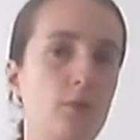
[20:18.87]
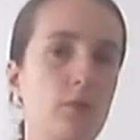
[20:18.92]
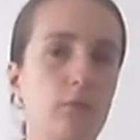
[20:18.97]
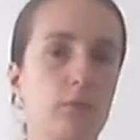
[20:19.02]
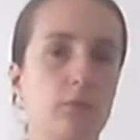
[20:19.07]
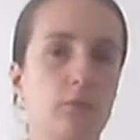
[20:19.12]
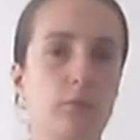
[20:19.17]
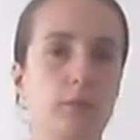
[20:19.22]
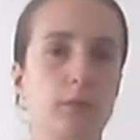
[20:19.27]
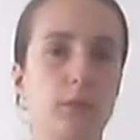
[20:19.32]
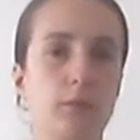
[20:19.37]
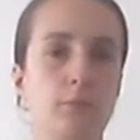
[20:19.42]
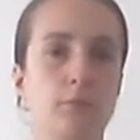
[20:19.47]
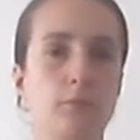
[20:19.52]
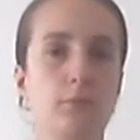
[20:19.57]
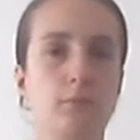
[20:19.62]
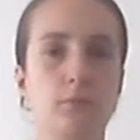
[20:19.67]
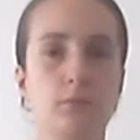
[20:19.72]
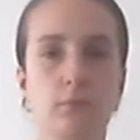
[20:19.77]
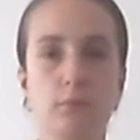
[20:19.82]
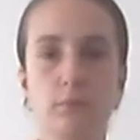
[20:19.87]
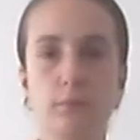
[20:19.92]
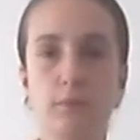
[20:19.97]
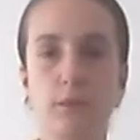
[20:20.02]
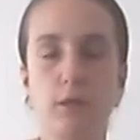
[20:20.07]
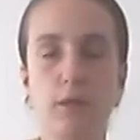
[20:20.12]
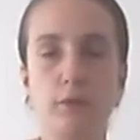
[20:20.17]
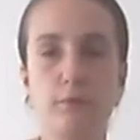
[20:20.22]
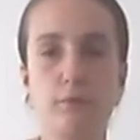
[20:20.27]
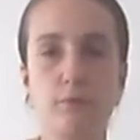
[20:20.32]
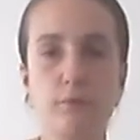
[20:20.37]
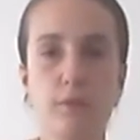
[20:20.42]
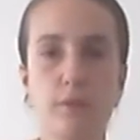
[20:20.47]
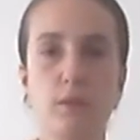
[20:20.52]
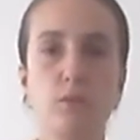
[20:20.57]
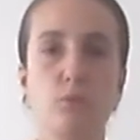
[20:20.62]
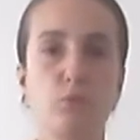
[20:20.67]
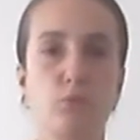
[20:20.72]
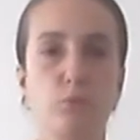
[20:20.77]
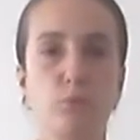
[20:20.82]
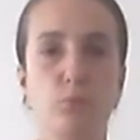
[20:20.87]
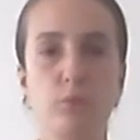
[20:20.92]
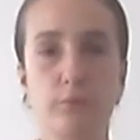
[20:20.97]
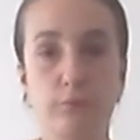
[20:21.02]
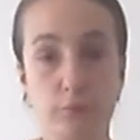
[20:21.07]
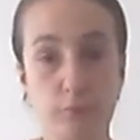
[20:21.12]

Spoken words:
then the other day you do a